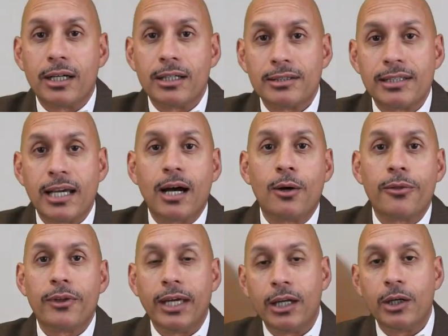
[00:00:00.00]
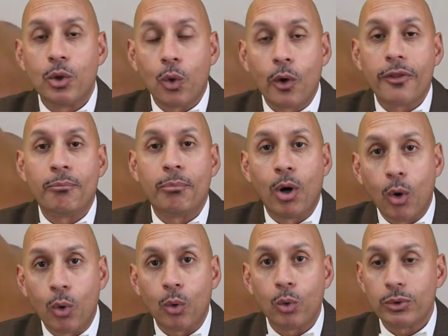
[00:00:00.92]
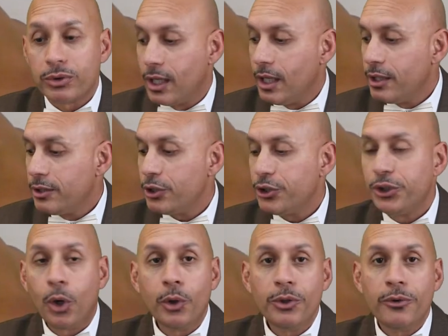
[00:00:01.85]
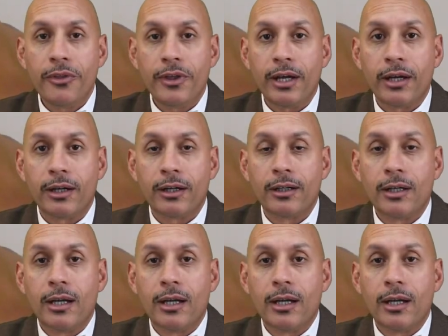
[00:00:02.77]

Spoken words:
south and north poles to show you their